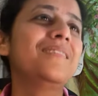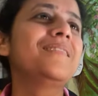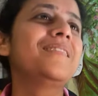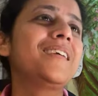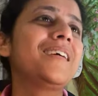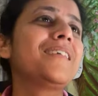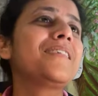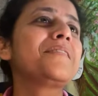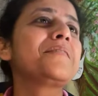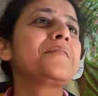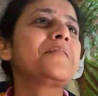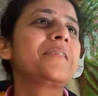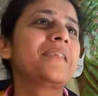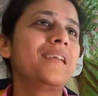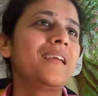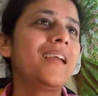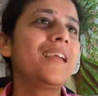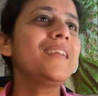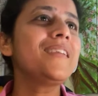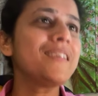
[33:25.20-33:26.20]
The
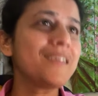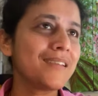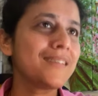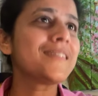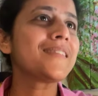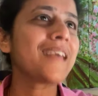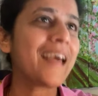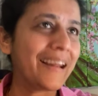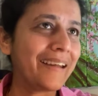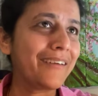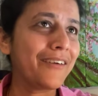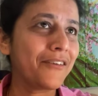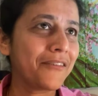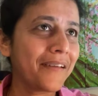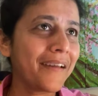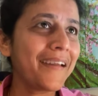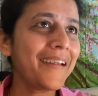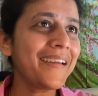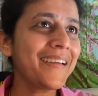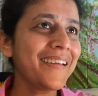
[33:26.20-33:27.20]
Indian salad,
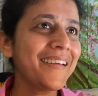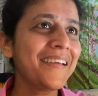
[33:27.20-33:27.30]
right?